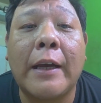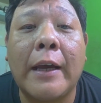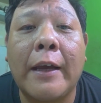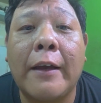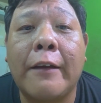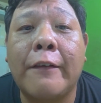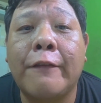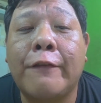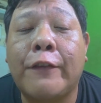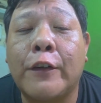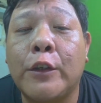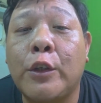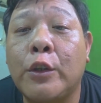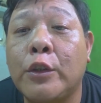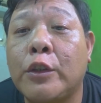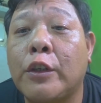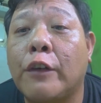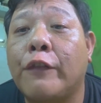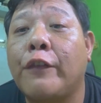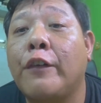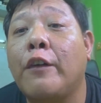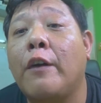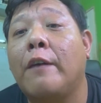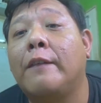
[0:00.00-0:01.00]
And for those
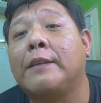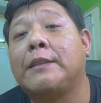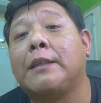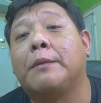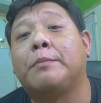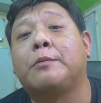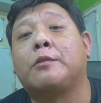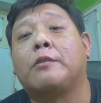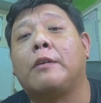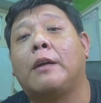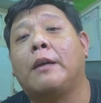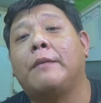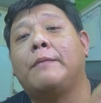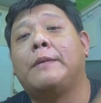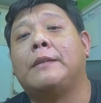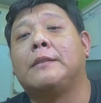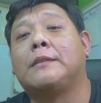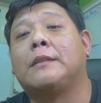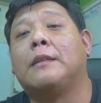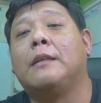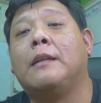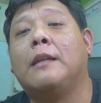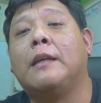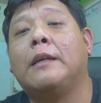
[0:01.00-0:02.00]
of you who haven't subscribed,
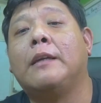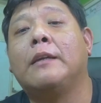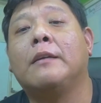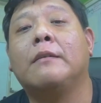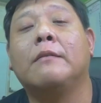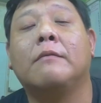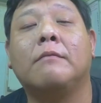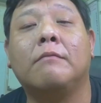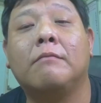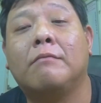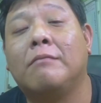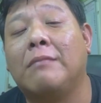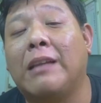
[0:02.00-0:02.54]
here's the link.